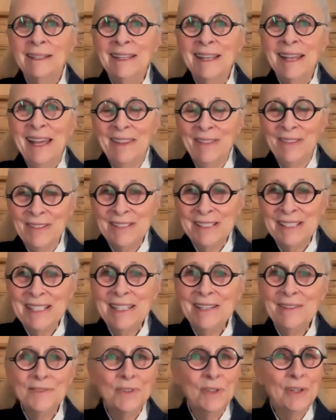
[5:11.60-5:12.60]
And the
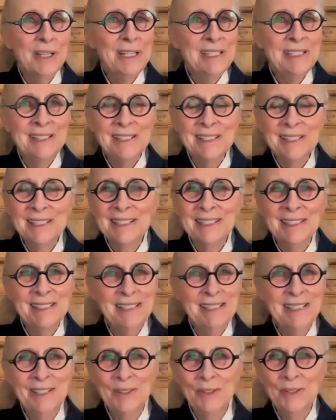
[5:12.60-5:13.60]
C of grace is
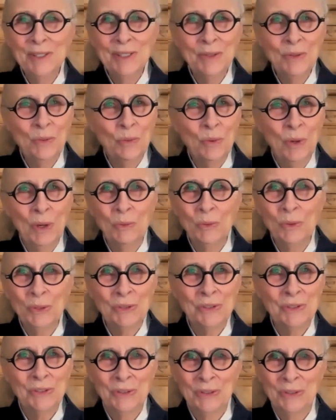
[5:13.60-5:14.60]
considering what will
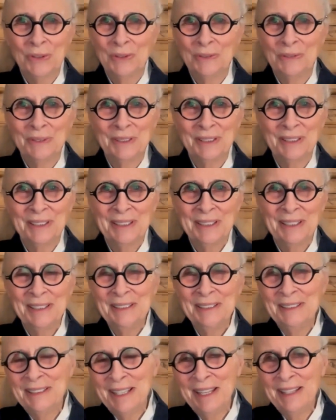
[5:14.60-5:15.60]
serve.
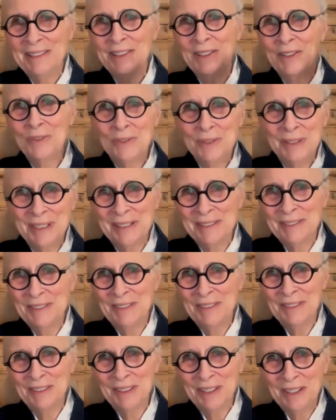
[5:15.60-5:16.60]
And so we could,
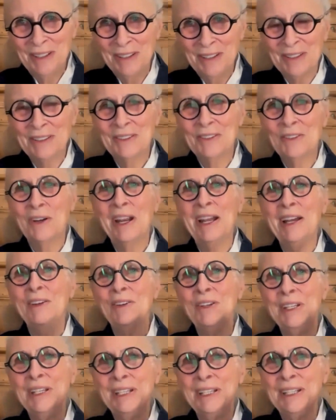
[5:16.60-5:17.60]
our
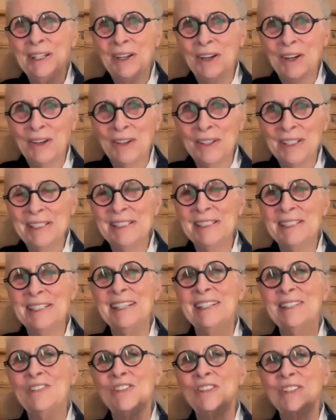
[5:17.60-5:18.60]
grounding, our
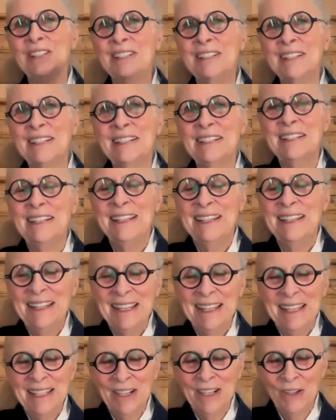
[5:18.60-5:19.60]
intention,
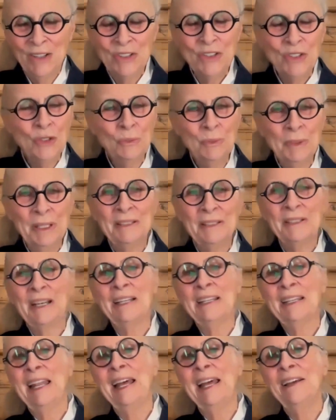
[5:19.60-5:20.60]
and our attunement
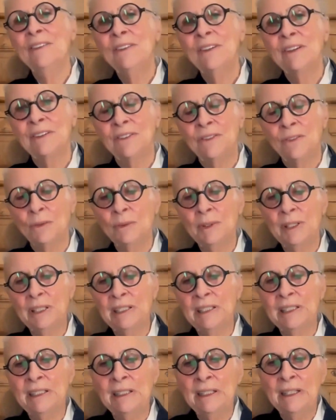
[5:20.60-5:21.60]
allows us to
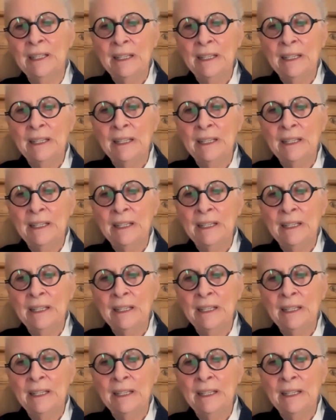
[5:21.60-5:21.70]
really,